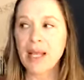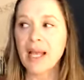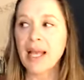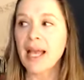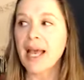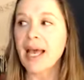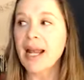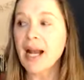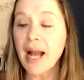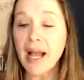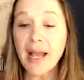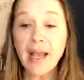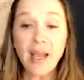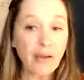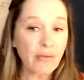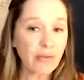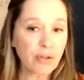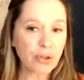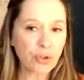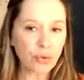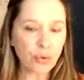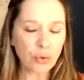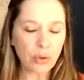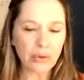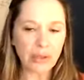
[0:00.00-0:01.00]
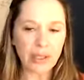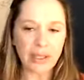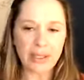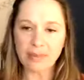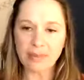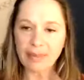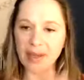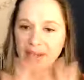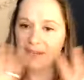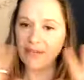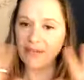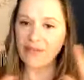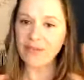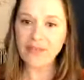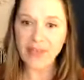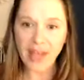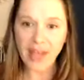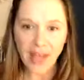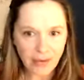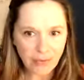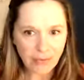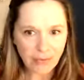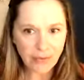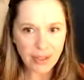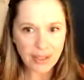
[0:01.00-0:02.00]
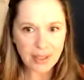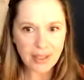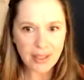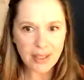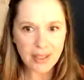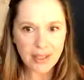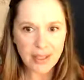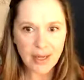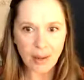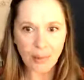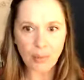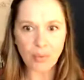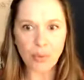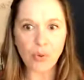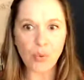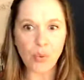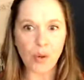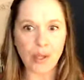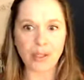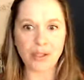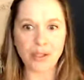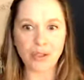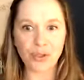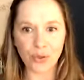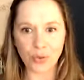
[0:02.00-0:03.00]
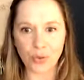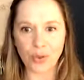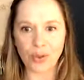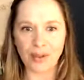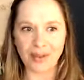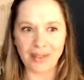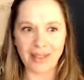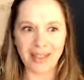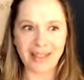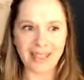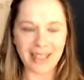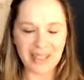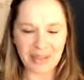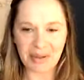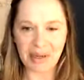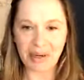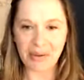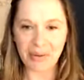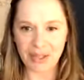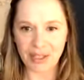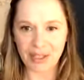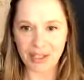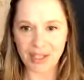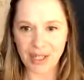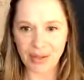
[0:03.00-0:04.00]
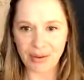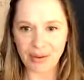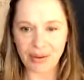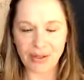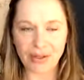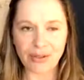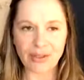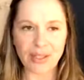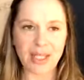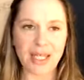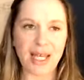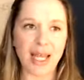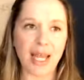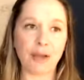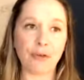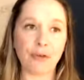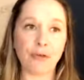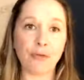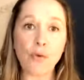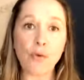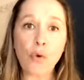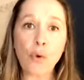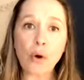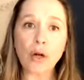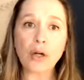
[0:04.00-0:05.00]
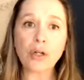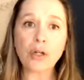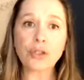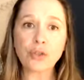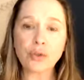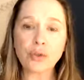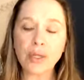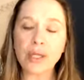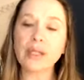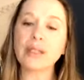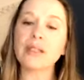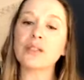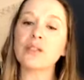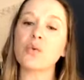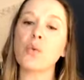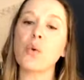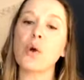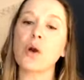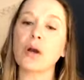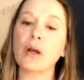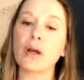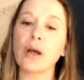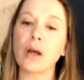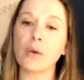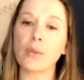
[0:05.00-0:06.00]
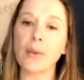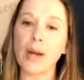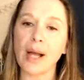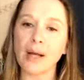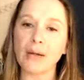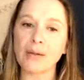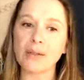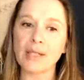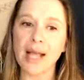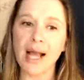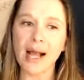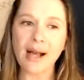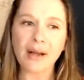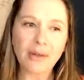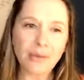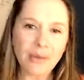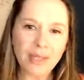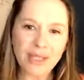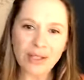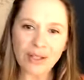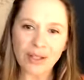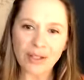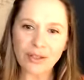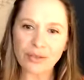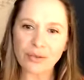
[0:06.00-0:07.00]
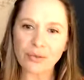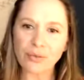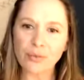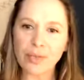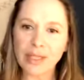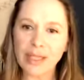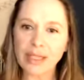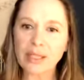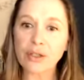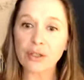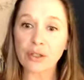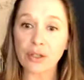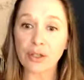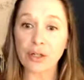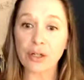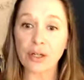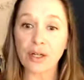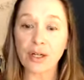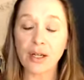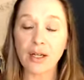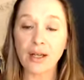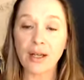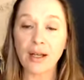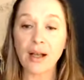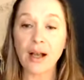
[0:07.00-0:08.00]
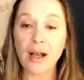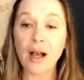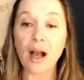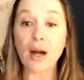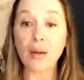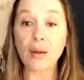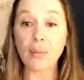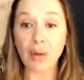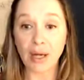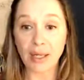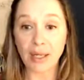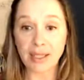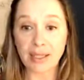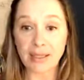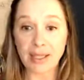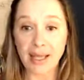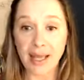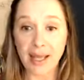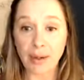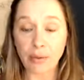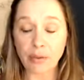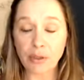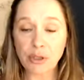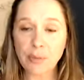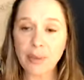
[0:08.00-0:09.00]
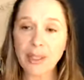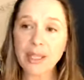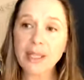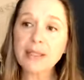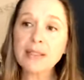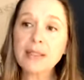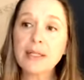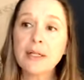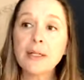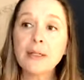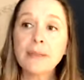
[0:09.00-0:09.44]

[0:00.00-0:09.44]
And I have a tool that is my favorite number one tool, and that's what I want to share with you today for doing this work around how do we start to relearn our body's language because